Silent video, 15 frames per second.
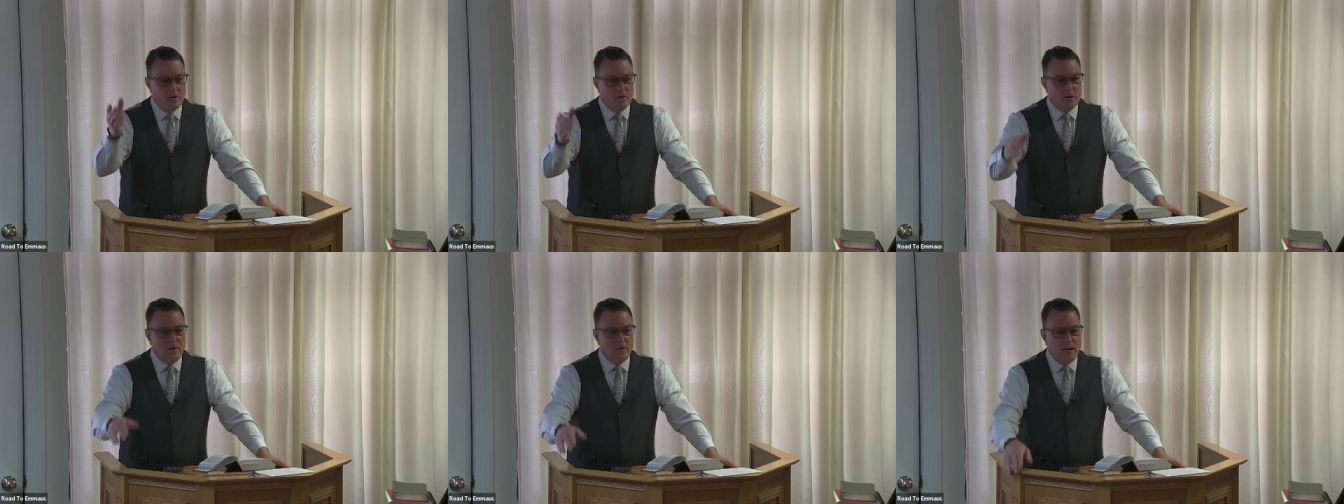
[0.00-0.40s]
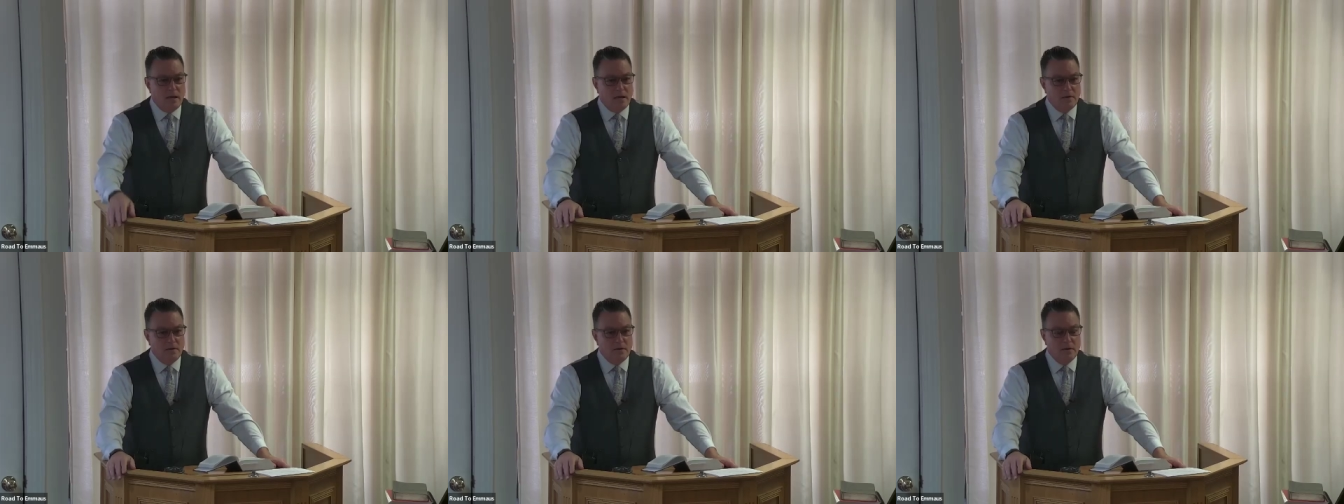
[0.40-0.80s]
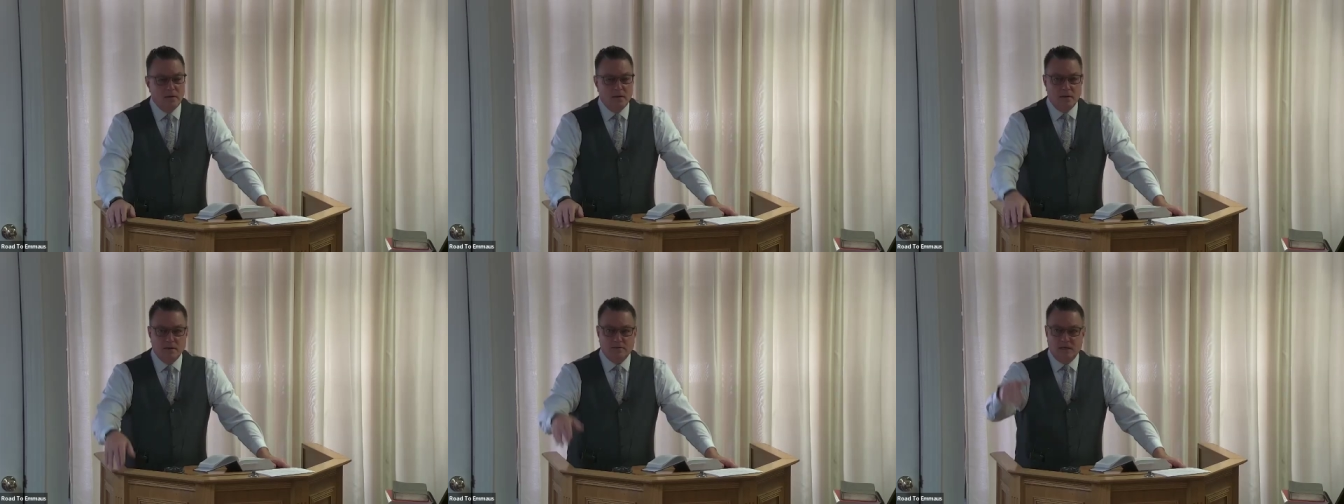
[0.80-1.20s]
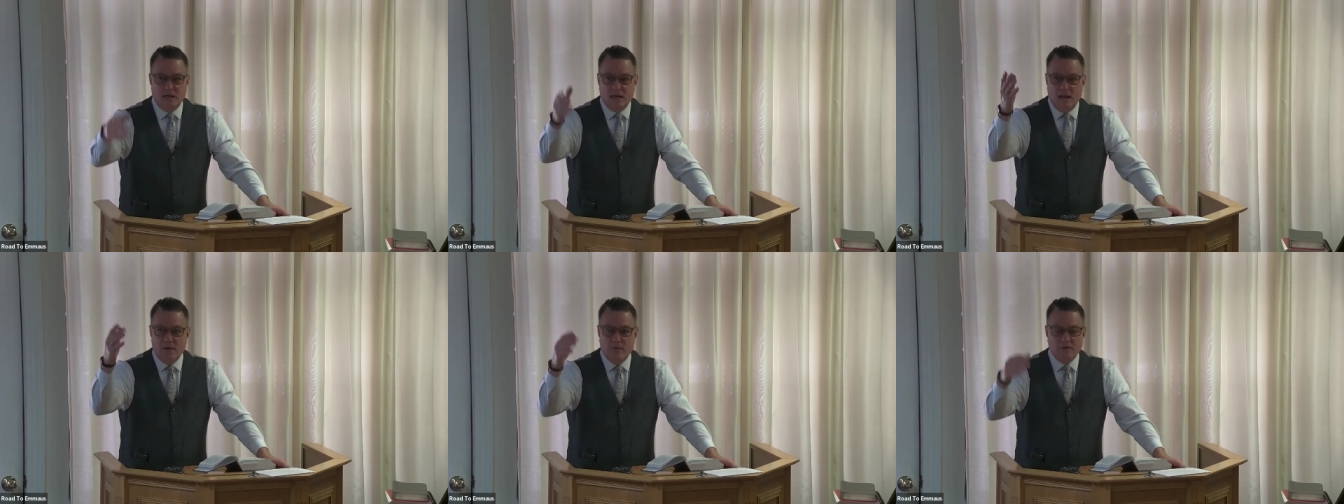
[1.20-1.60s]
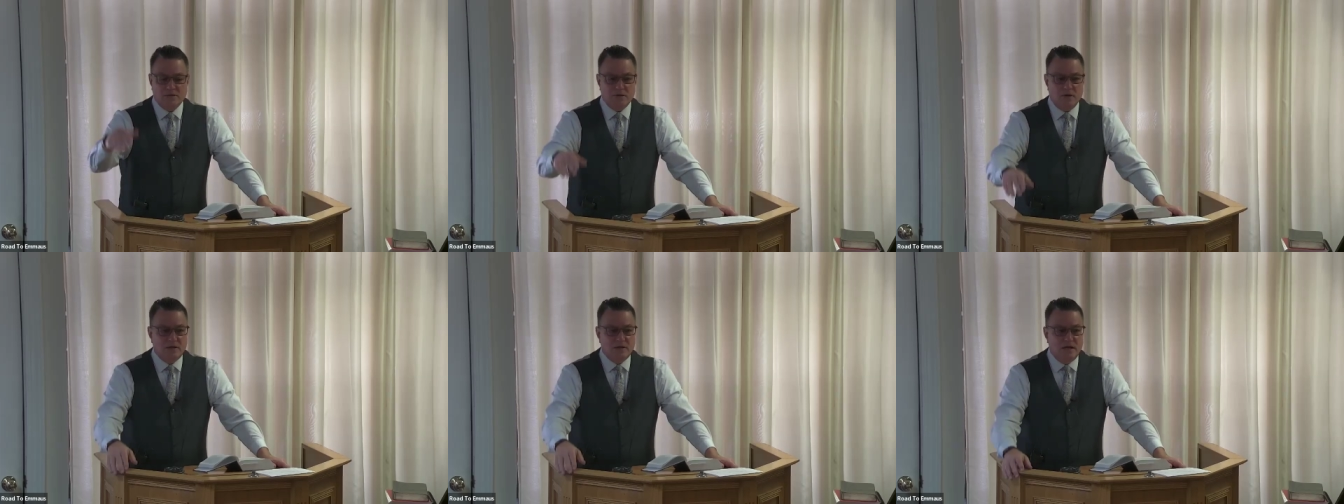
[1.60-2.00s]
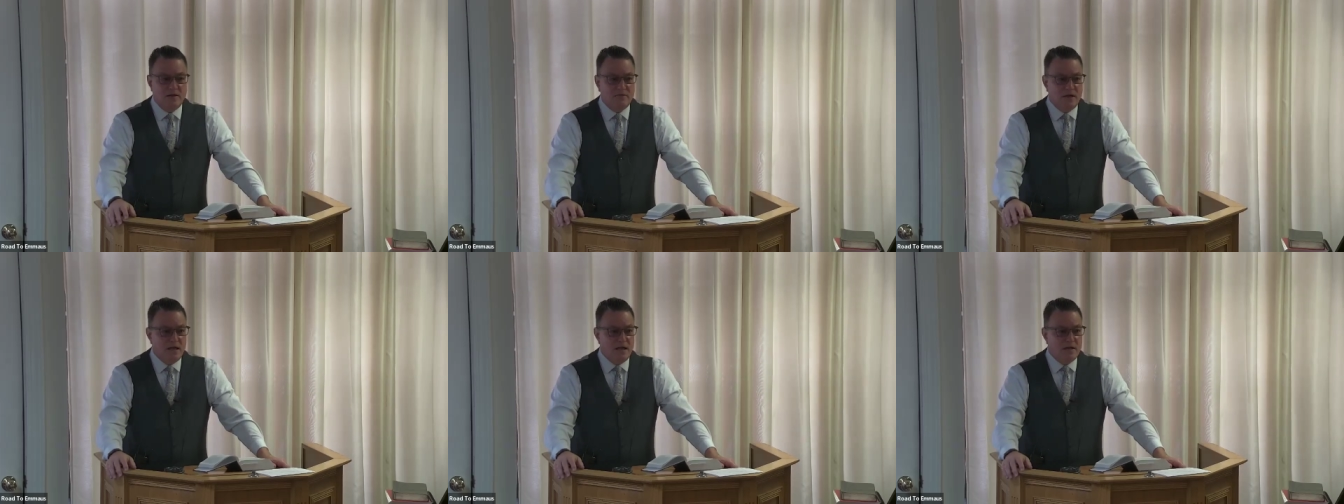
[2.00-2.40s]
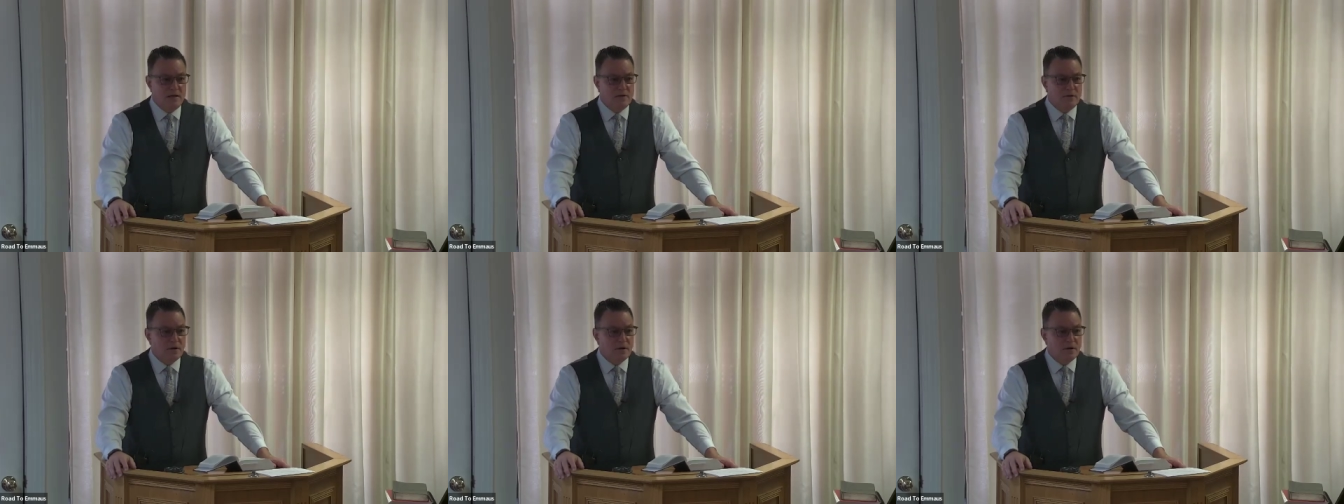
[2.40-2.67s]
He'll go in and say, hey, what's on TV?